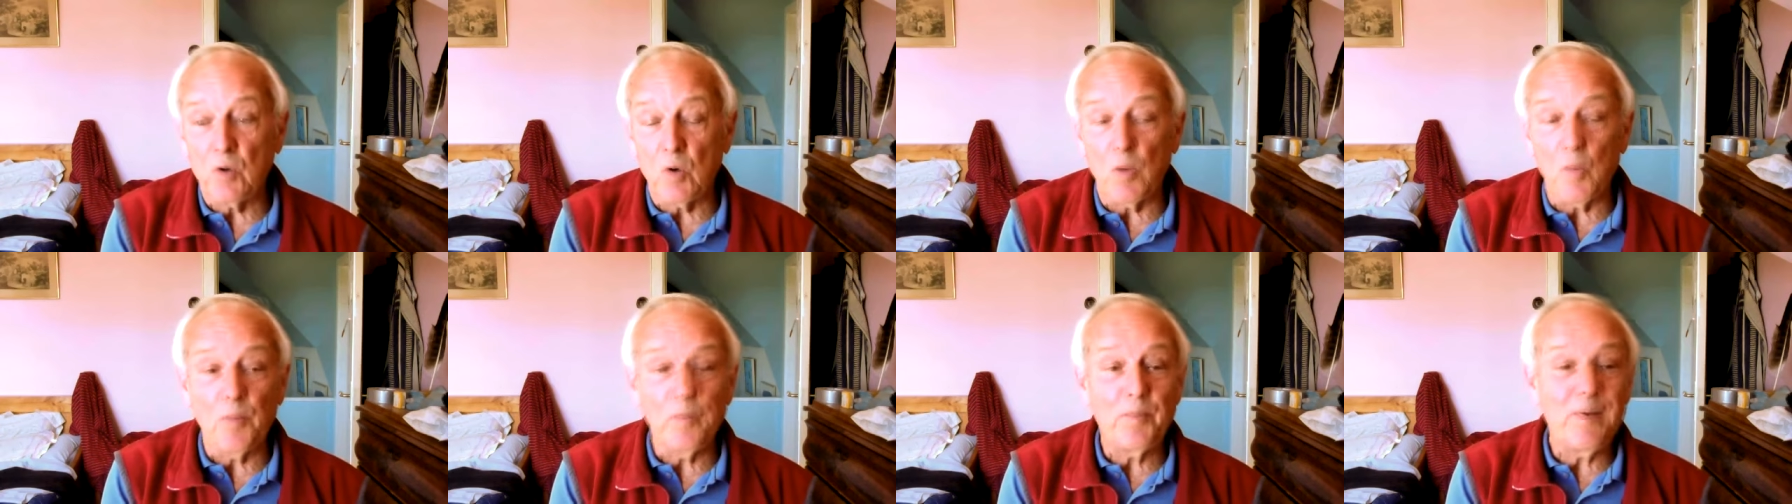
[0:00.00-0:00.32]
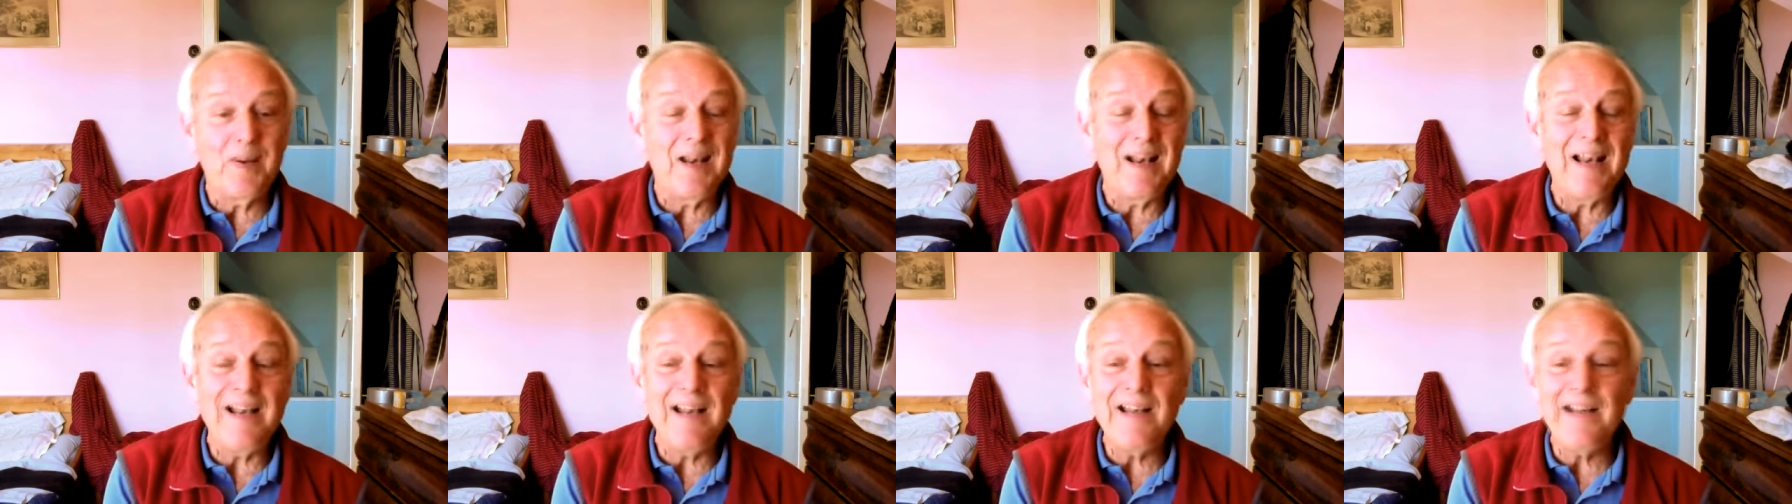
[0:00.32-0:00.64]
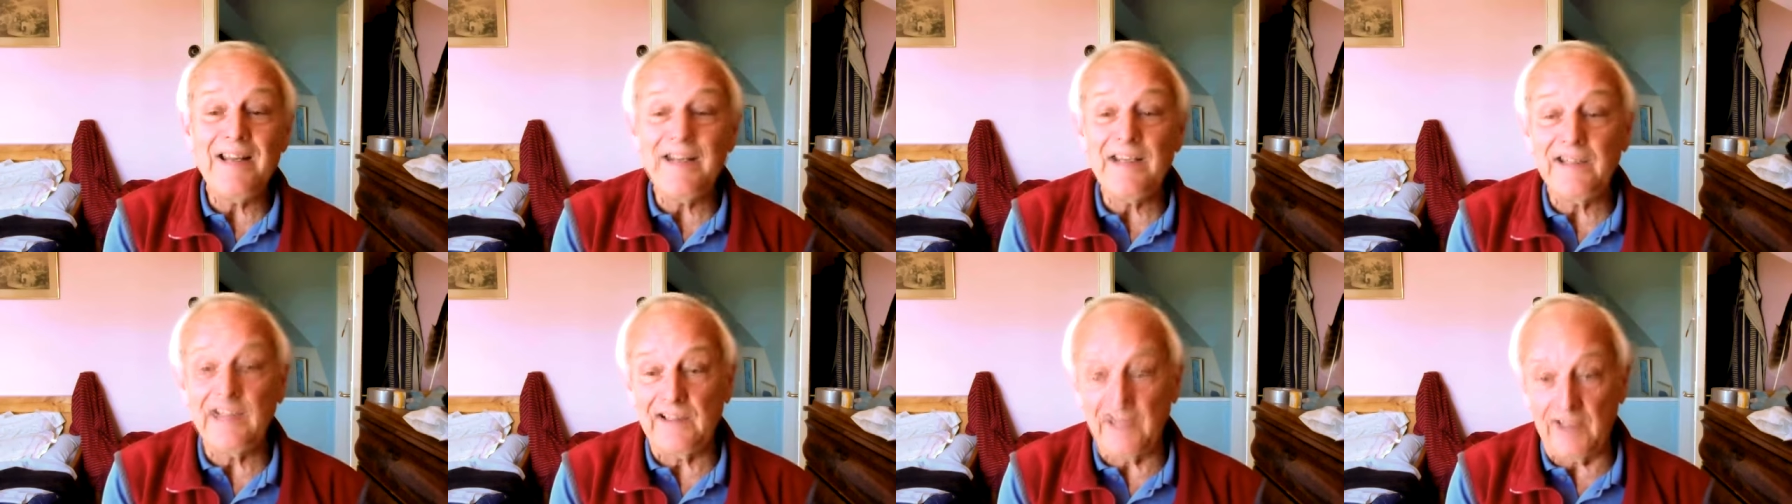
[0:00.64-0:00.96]

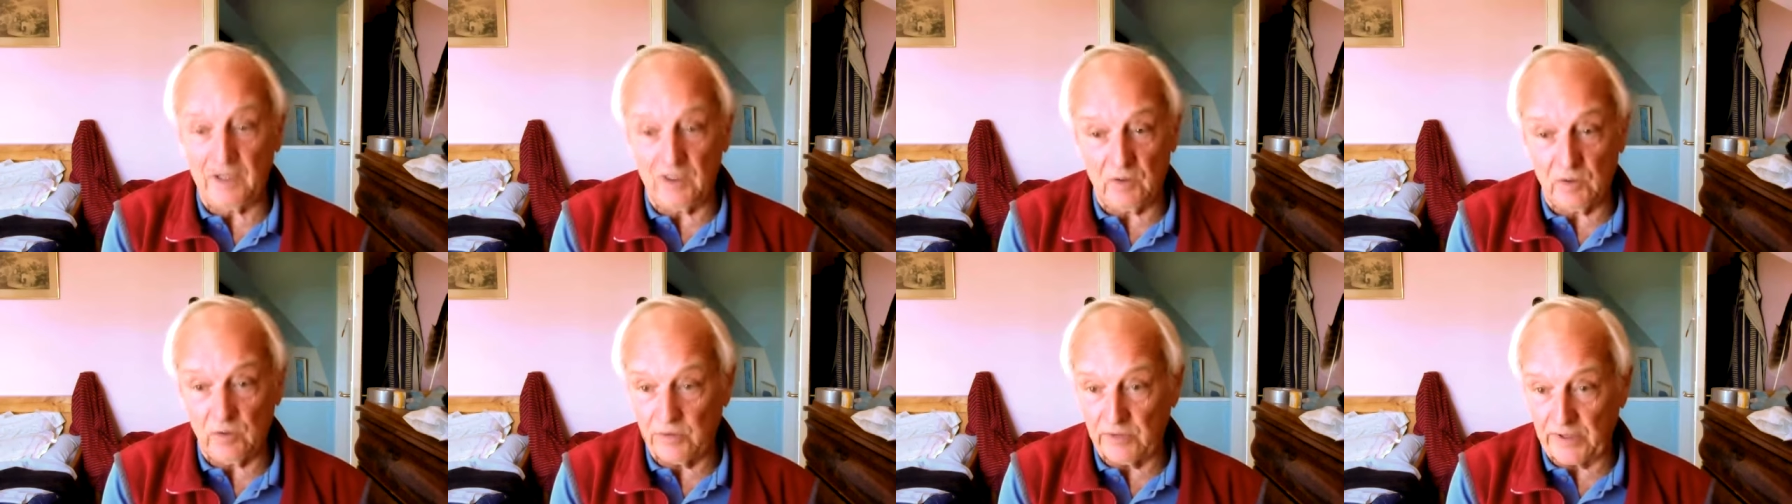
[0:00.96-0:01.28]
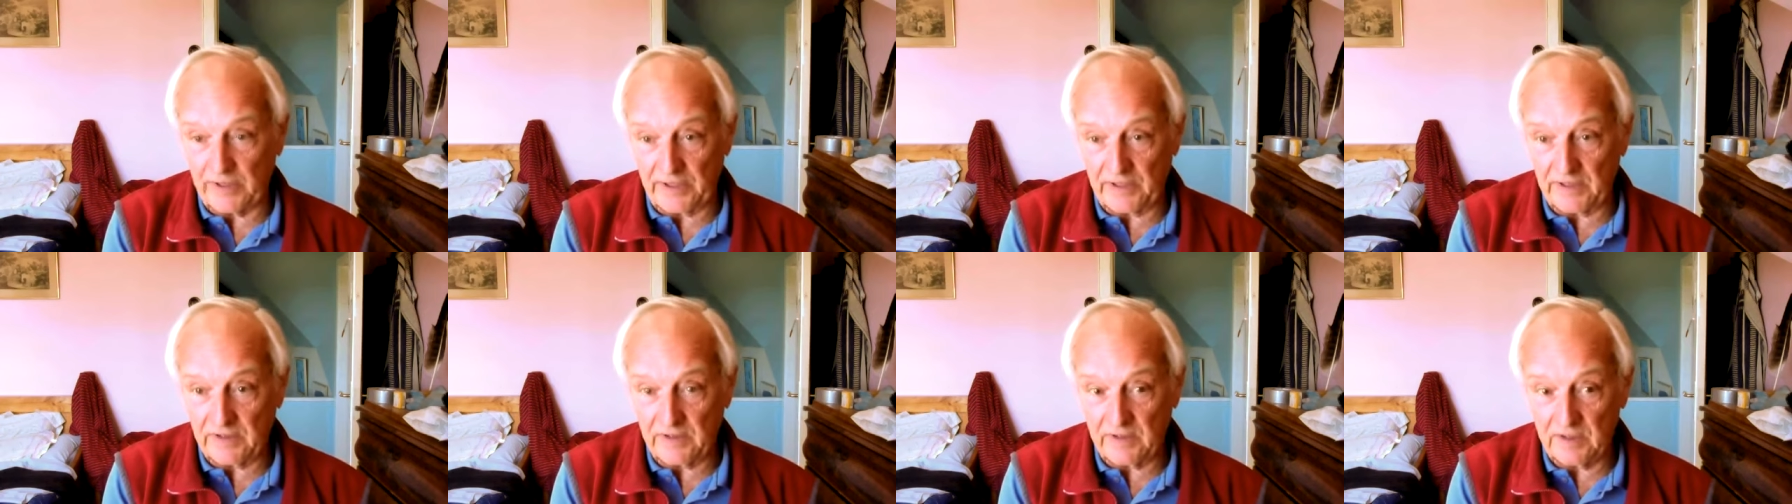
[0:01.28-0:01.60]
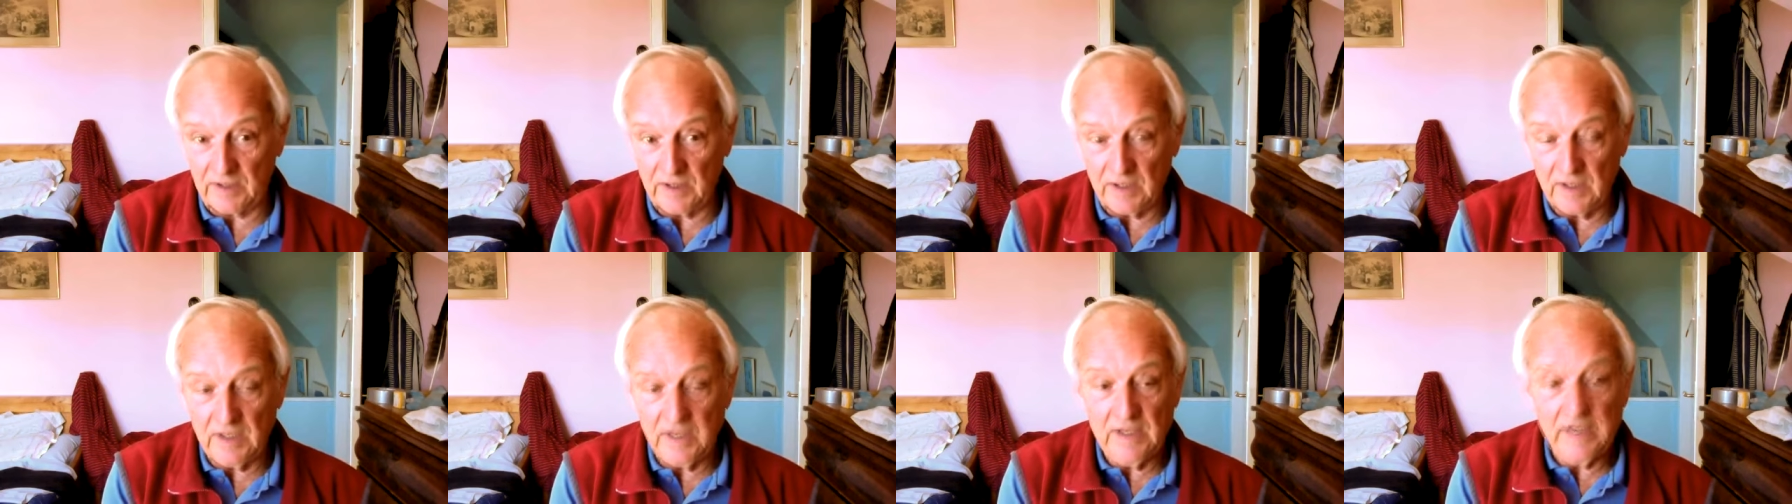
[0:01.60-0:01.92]
completely
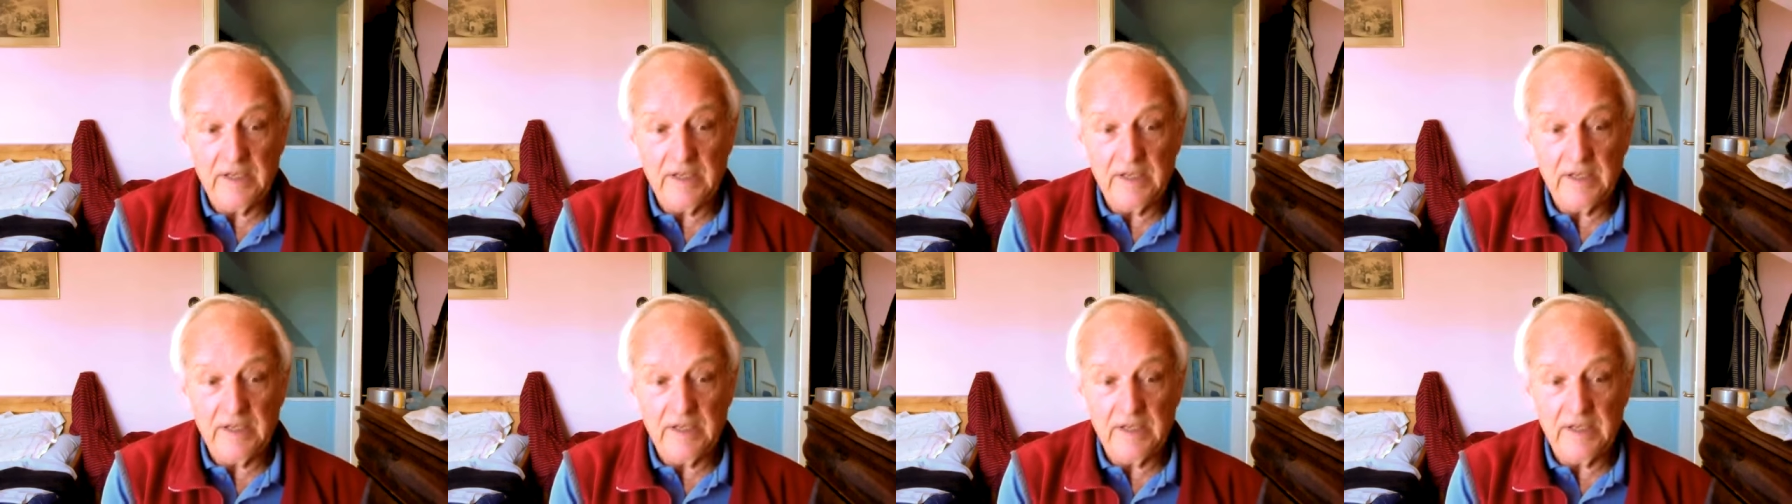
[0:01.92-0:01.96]
correct.